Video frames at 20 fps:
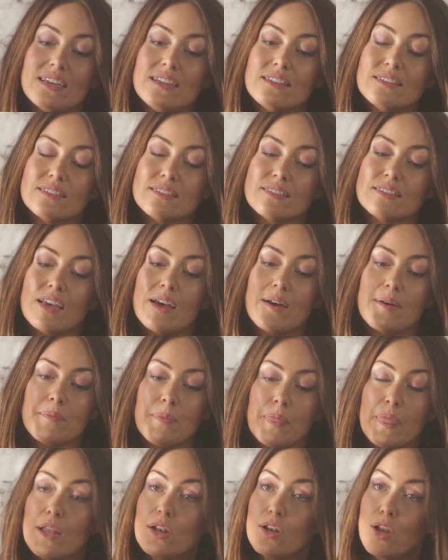that's
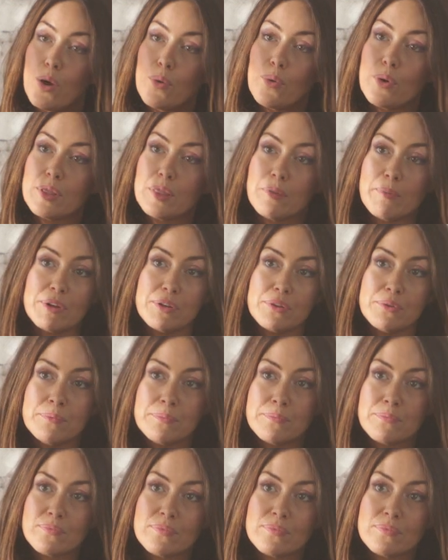um, lower in the middle,